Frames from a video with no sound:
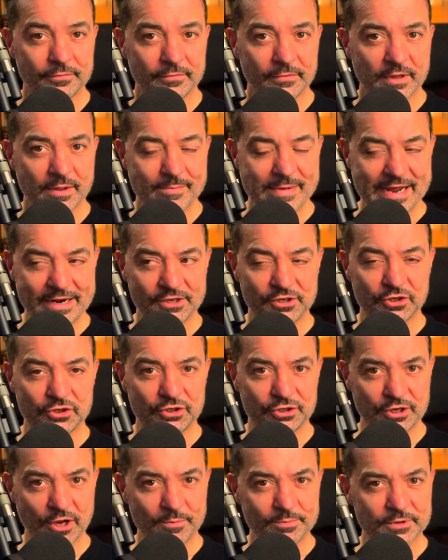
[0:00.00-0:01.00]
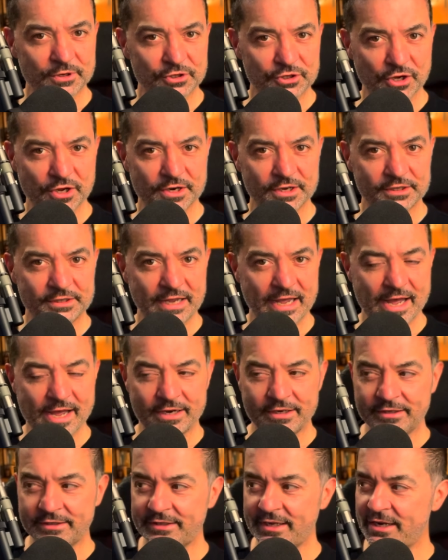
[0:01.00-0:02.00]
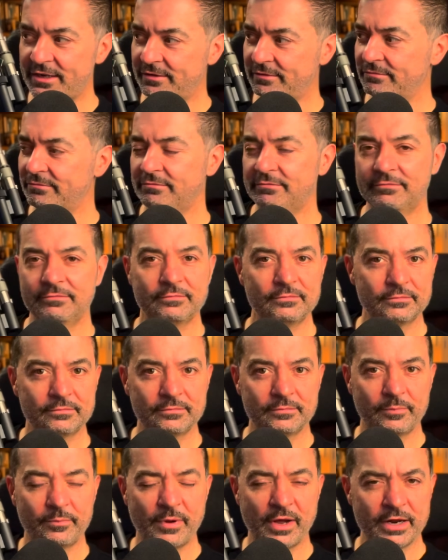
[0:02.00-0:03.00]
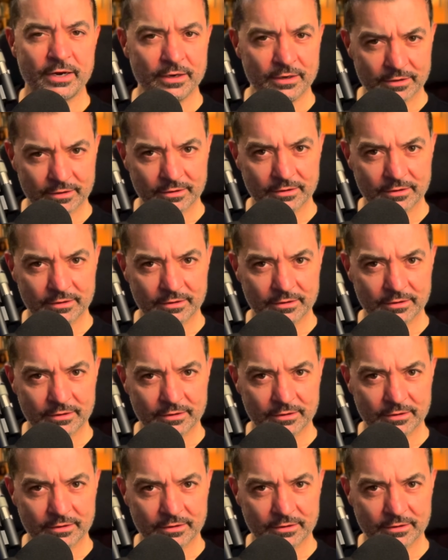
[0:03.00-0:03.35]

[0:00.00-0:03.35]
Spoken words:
The manager stopped and turned his head and said, "Pardon?"